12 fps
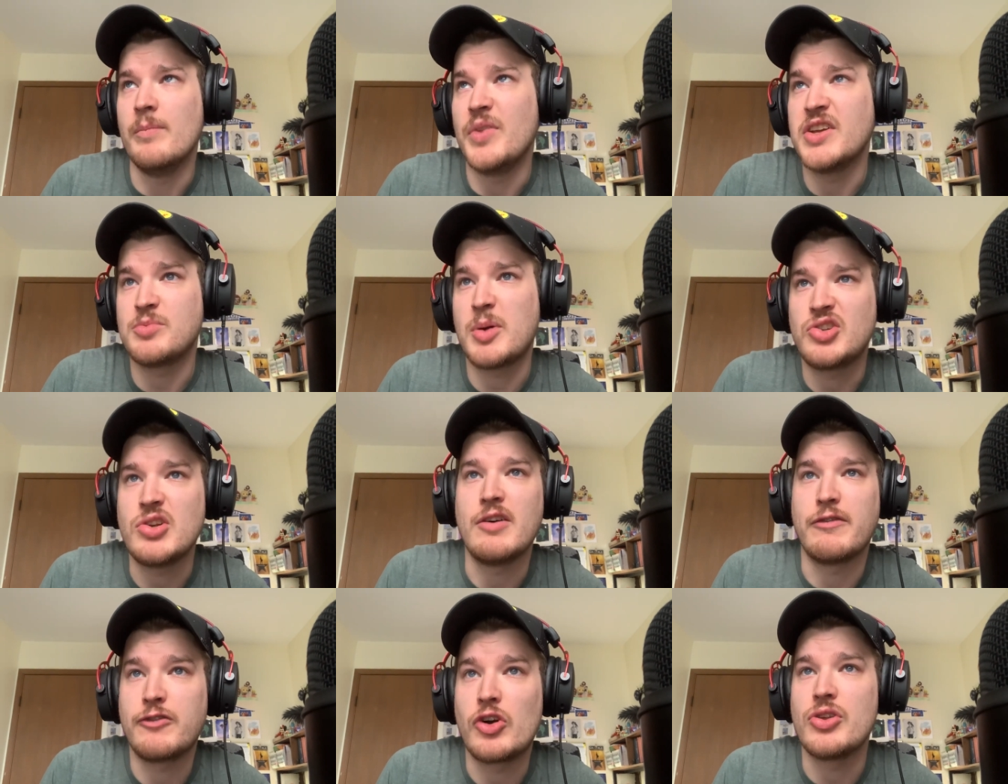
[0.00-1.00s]
Especially the
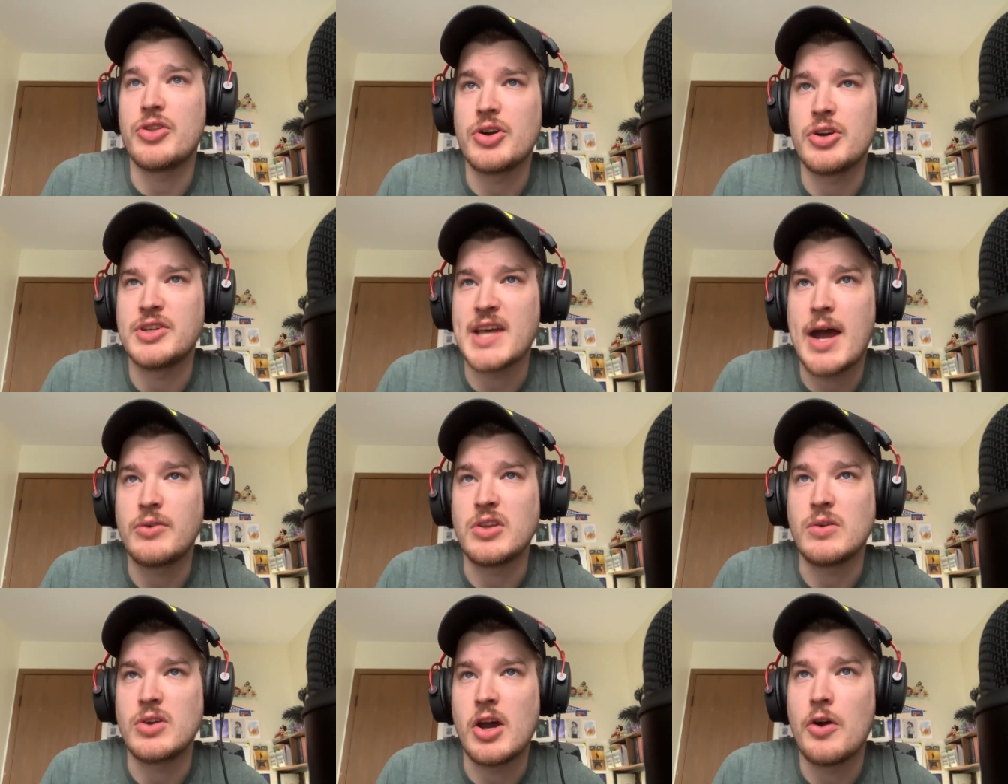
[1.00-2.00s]
further down
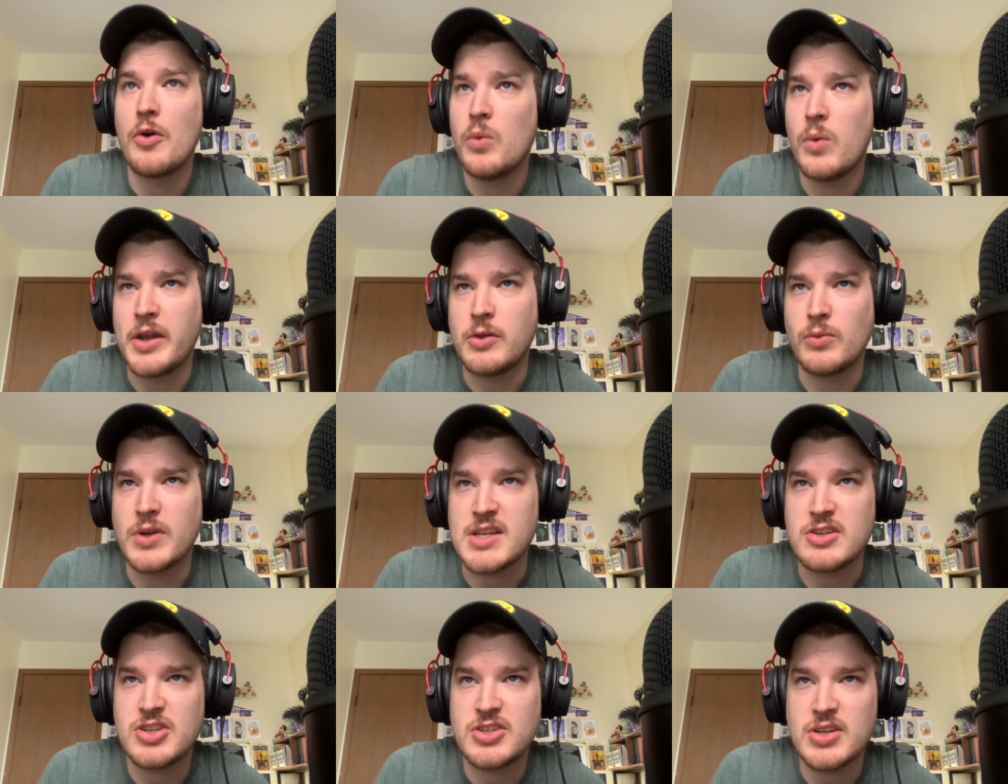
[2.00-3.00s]
you go when you
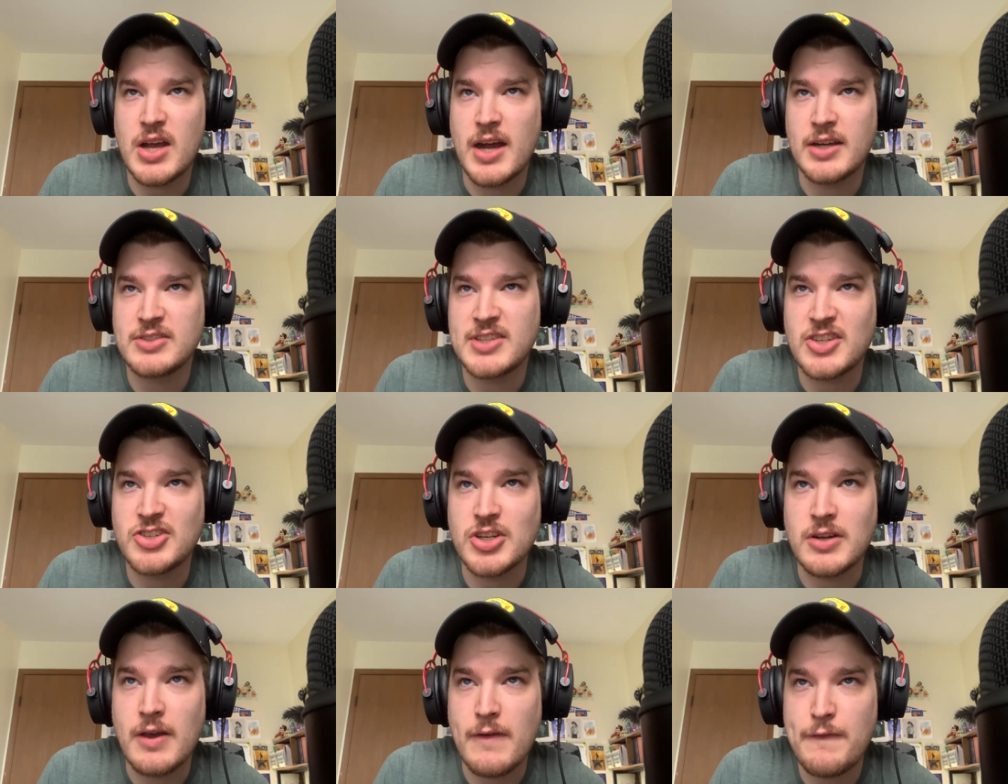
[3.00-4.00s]
reach
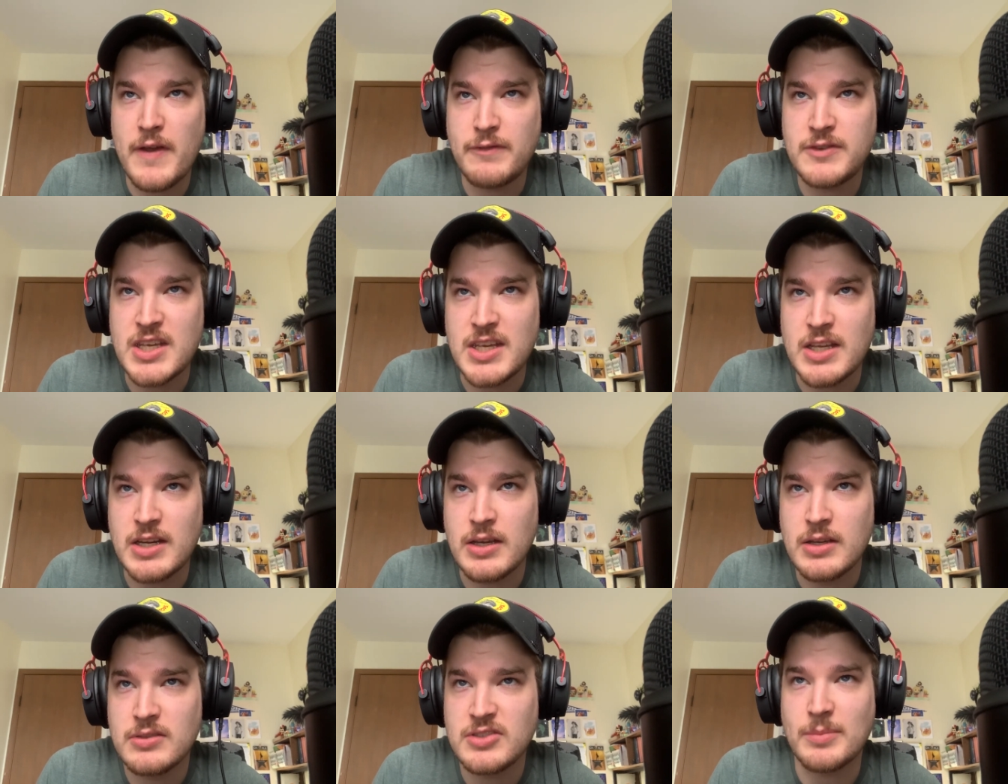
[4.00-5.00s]
section
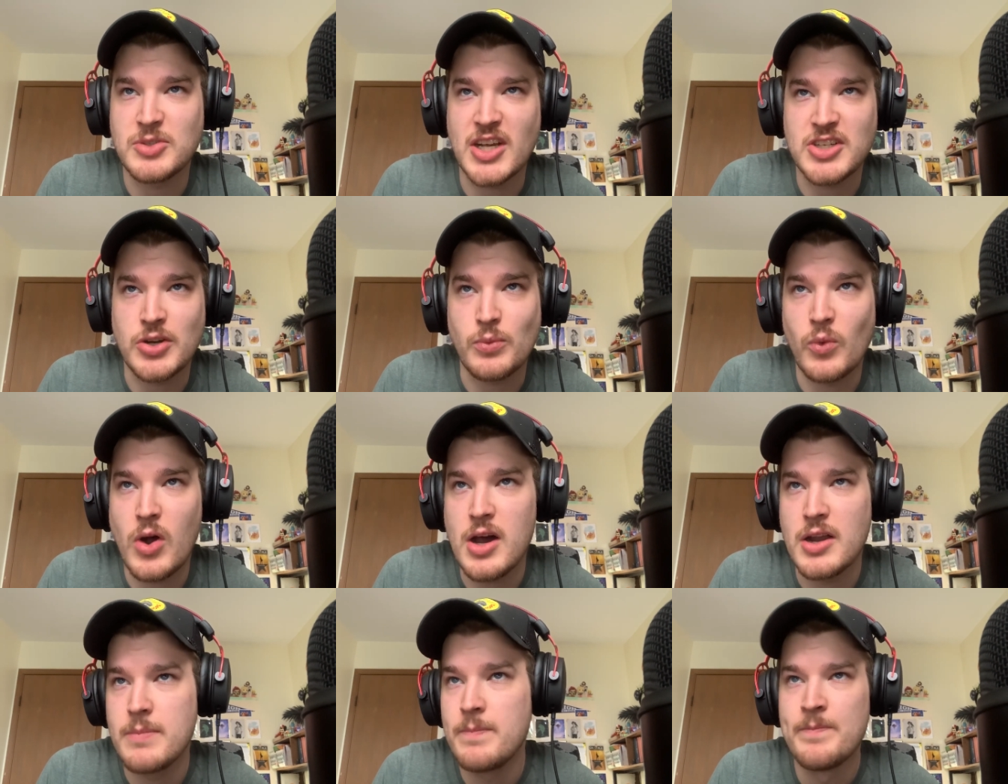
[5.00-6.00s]
15, subsection
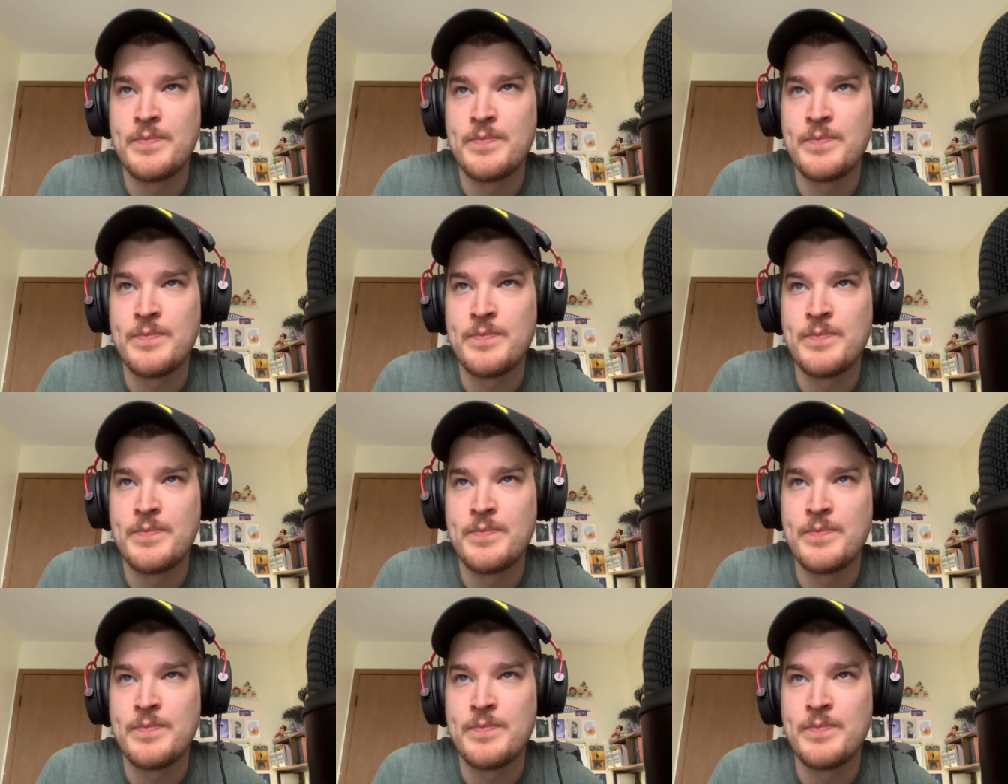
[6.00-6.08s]
1,